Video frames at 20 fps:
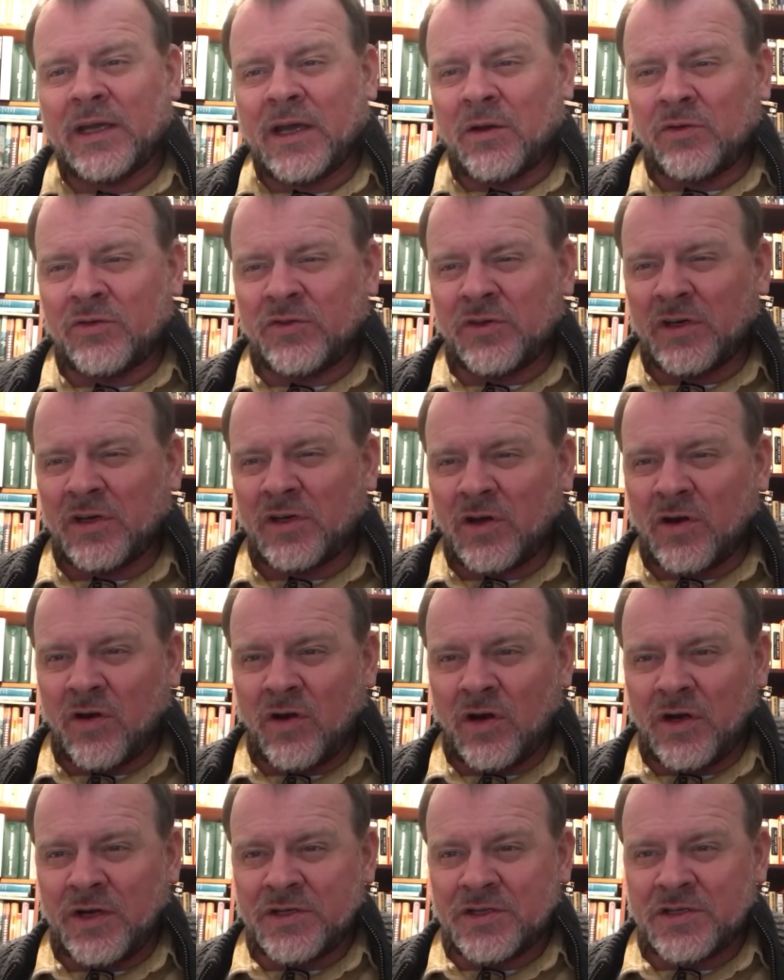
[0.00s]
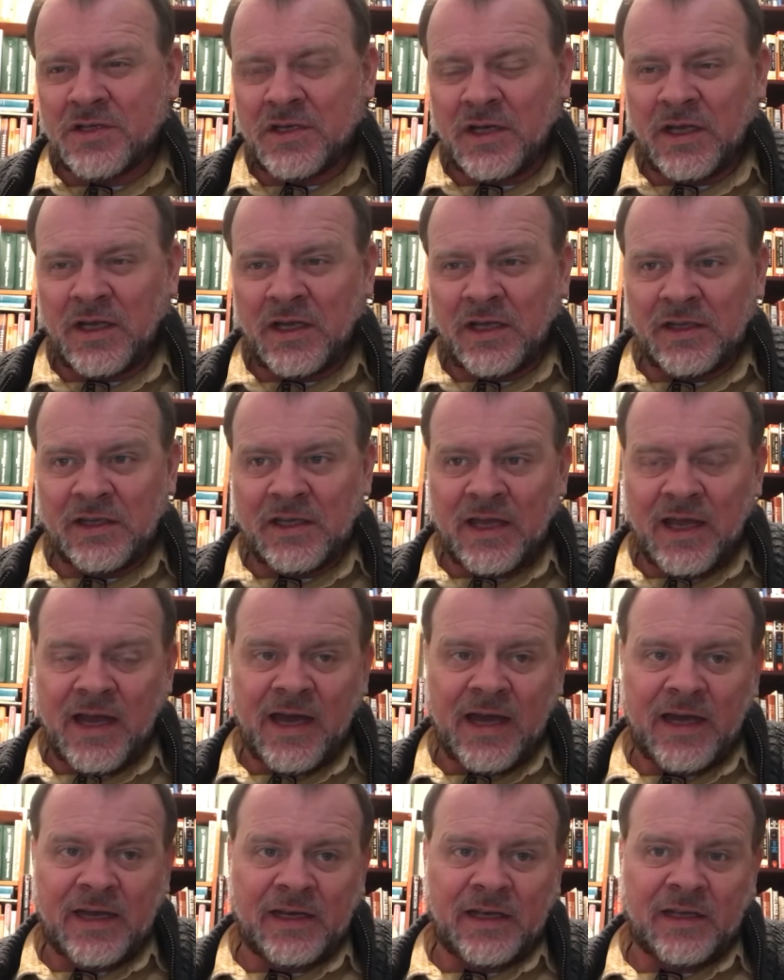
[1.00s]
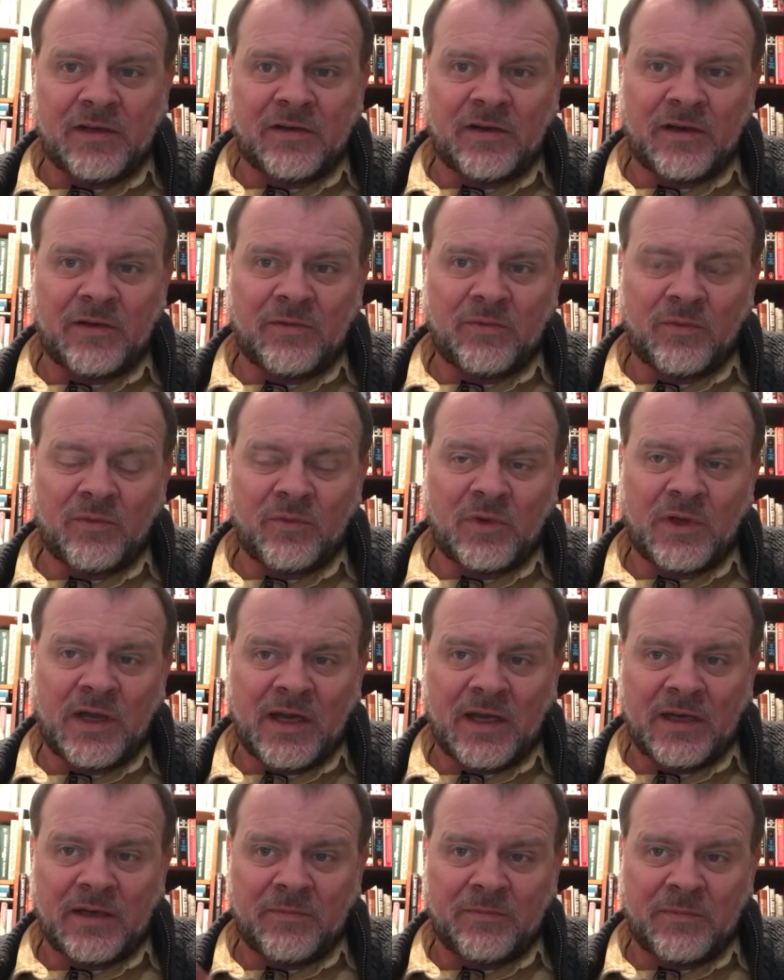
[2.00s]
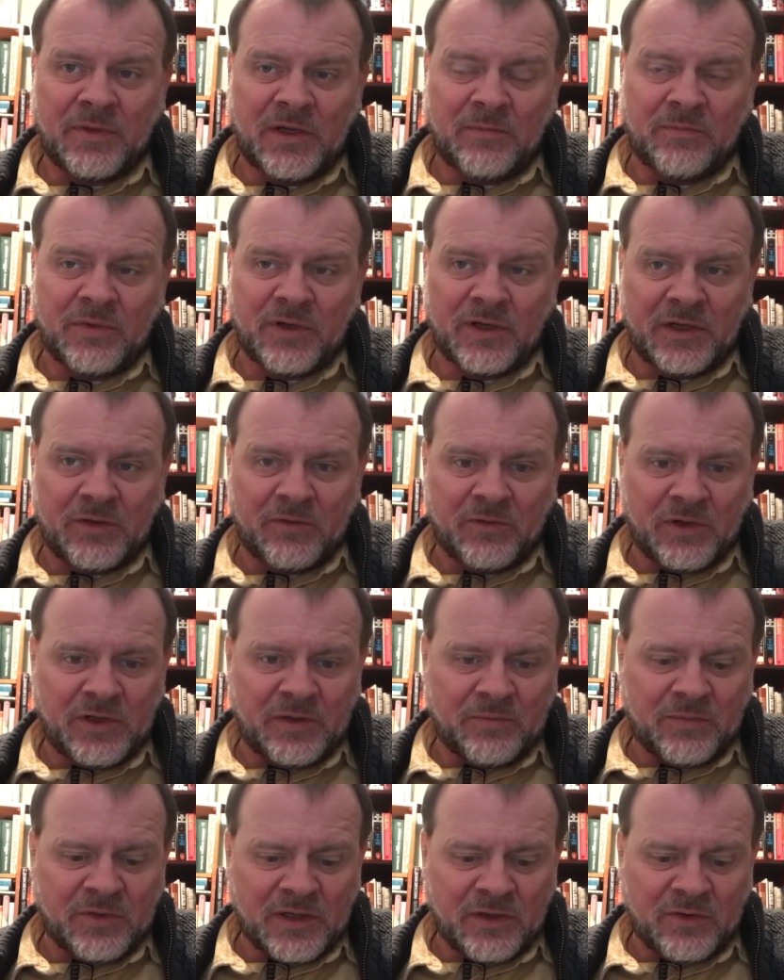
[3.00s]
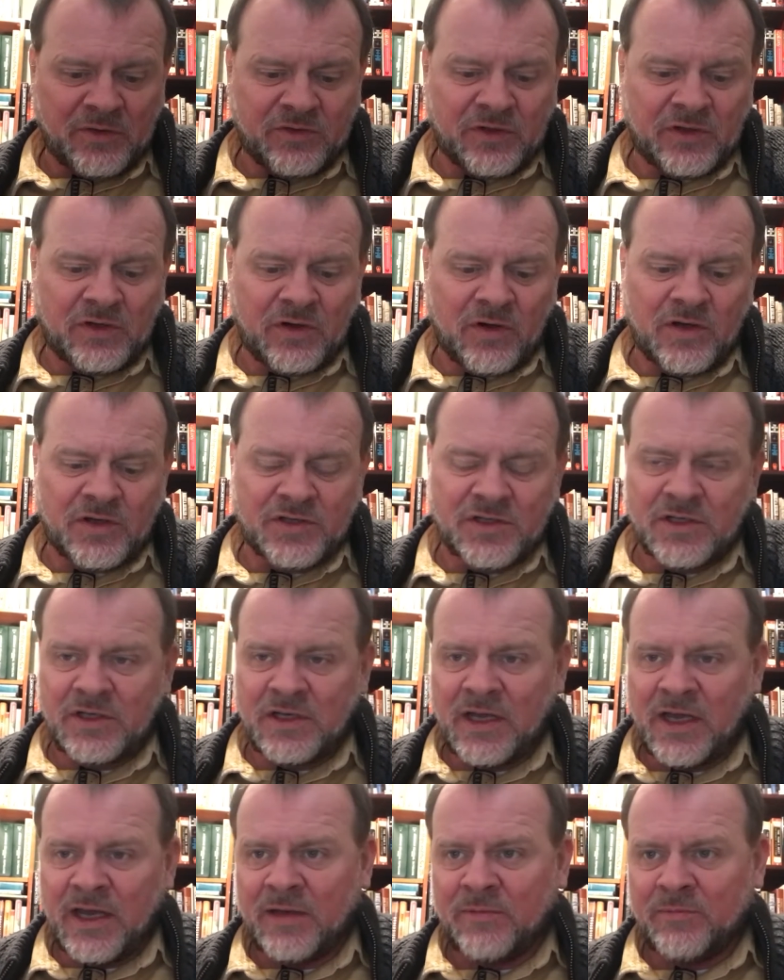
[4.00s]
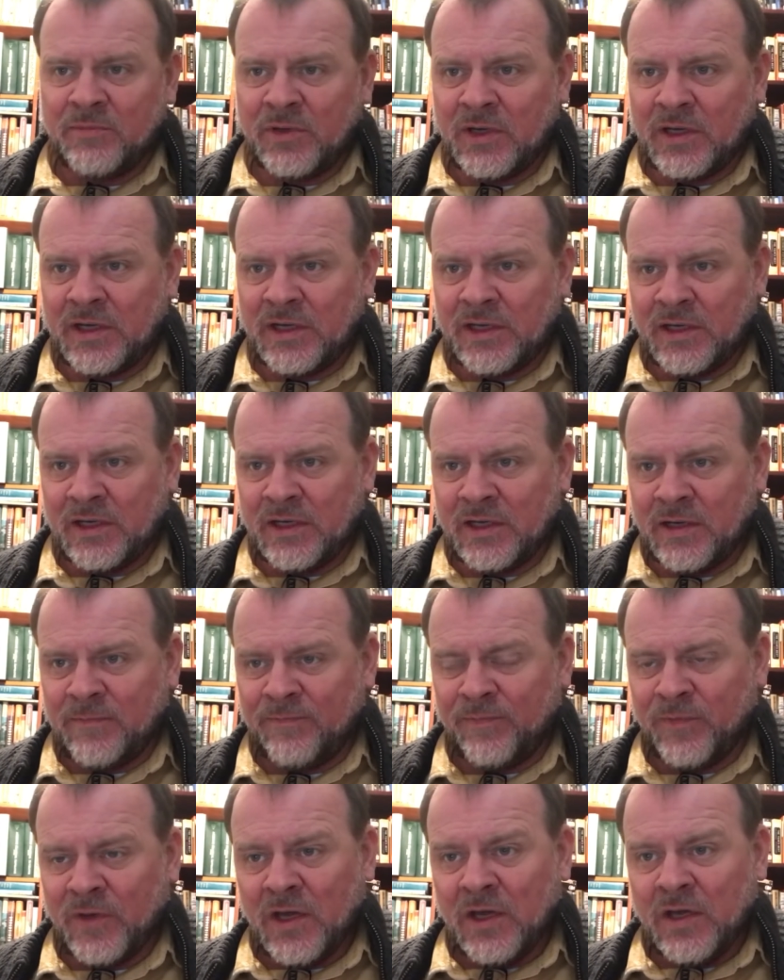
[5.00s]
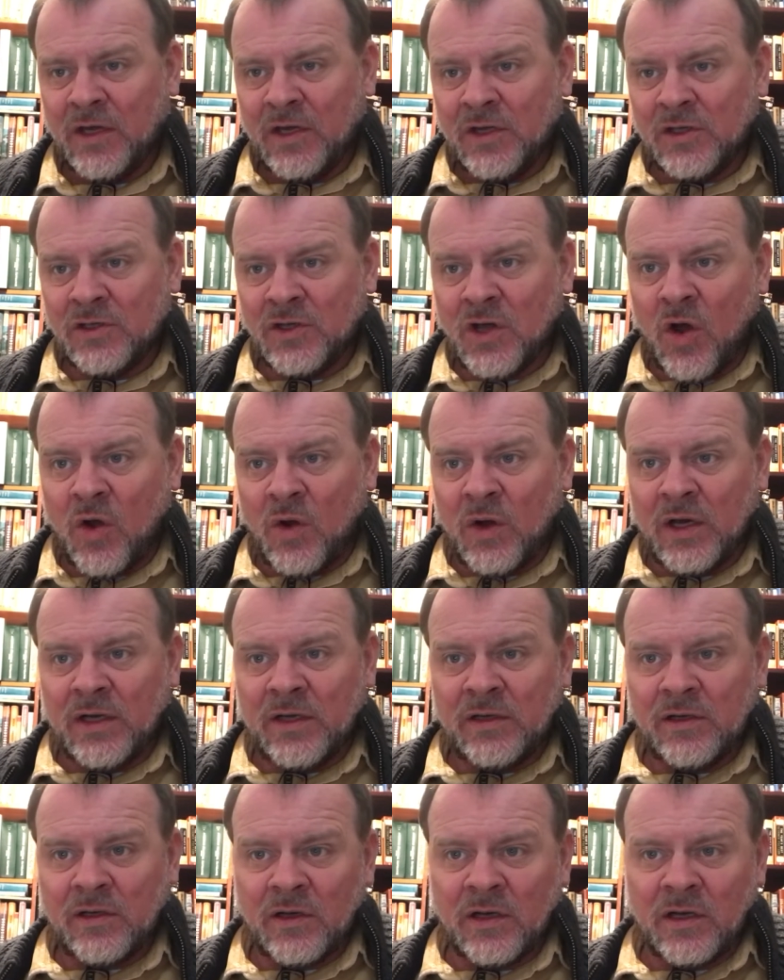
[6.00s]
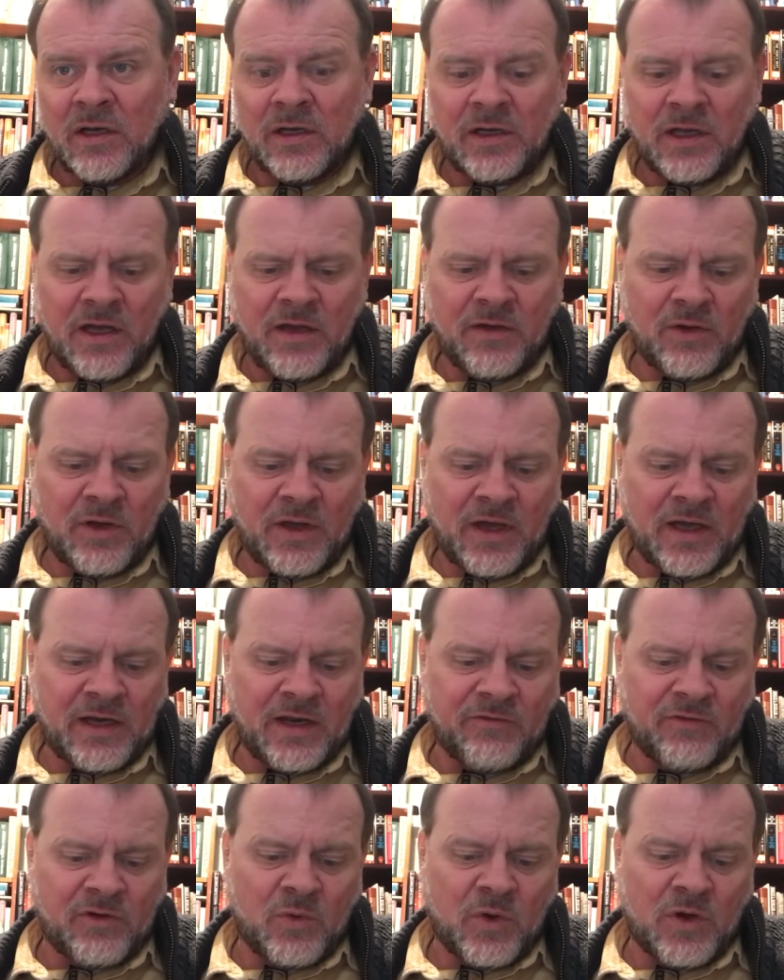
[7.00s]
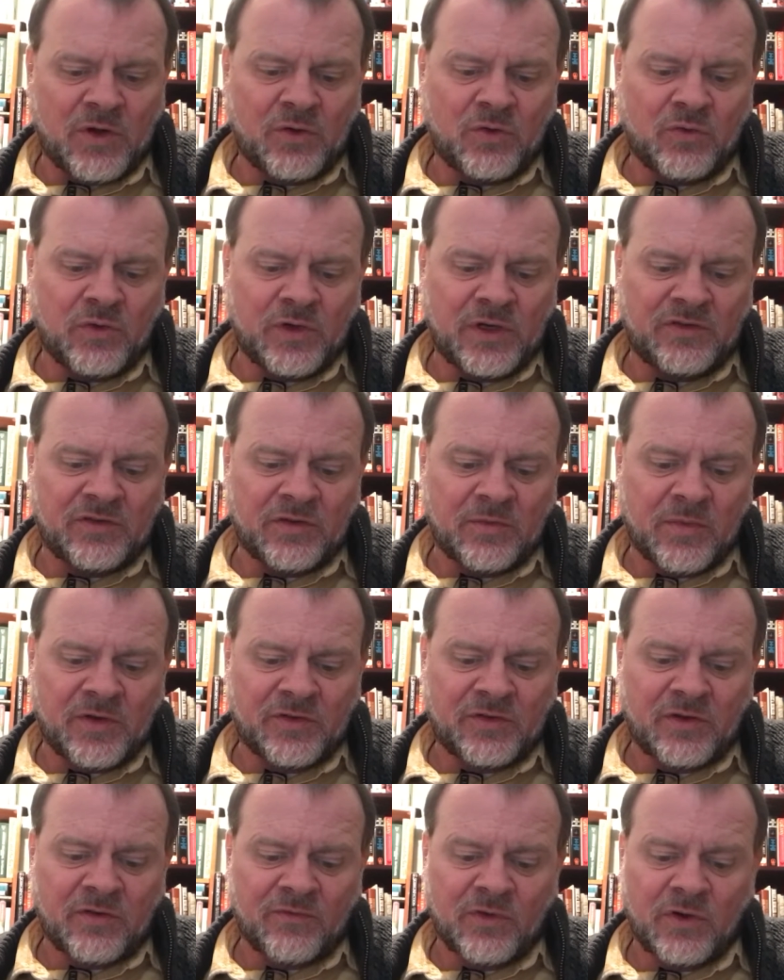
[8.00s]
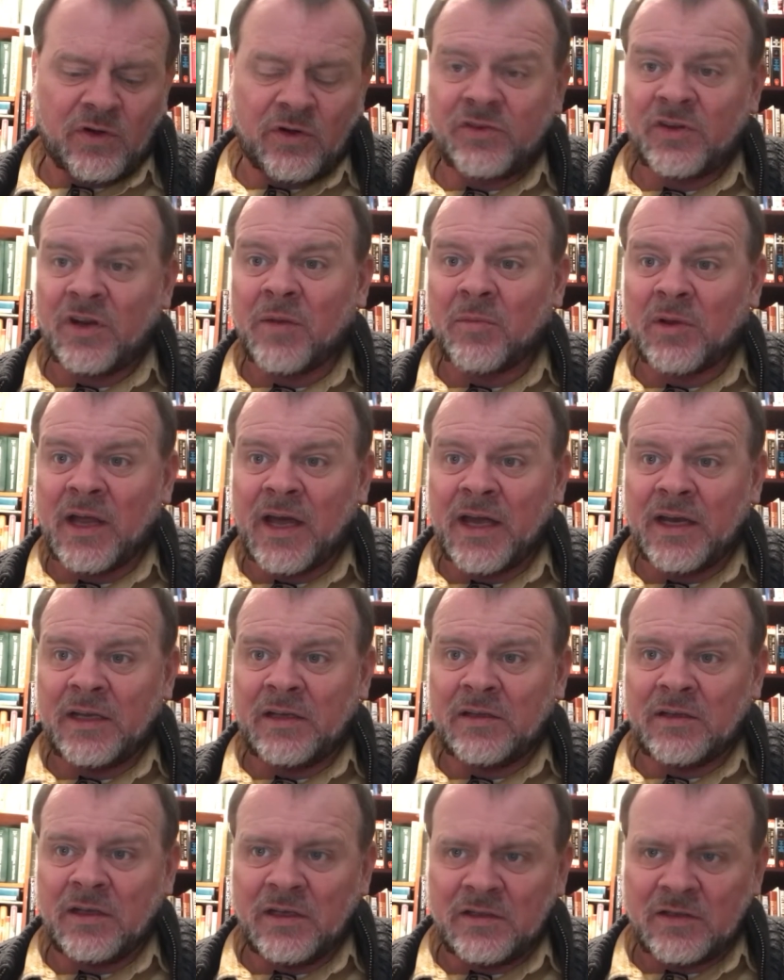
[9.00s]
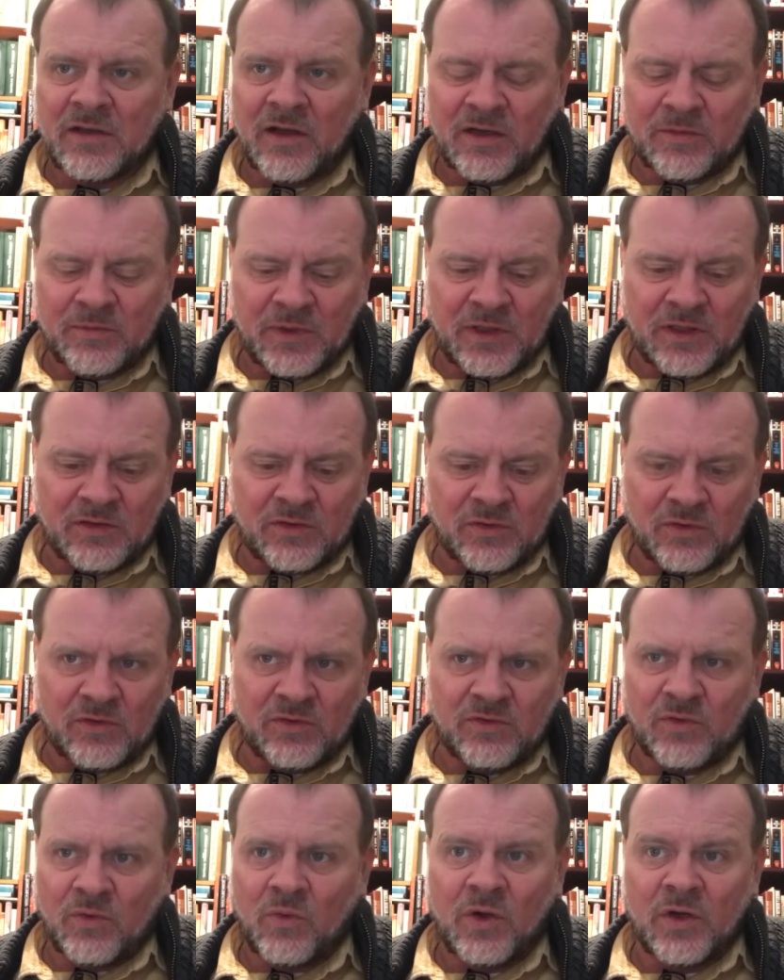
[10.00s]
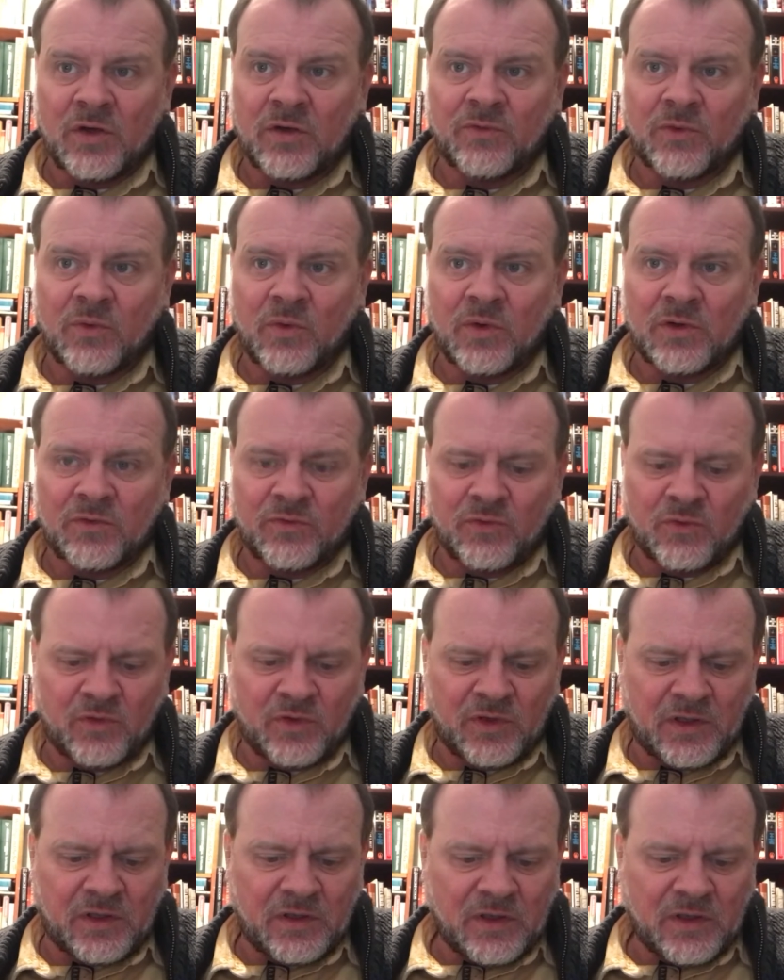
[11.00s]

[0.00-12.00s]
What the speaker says: I was encouraged in that, and we had a big buddy read, but I was encouraged in that by Noah at Everyone Who Reads It Must Converse, and I'm glad he talked me into it. It was a wonderful, wonderful read.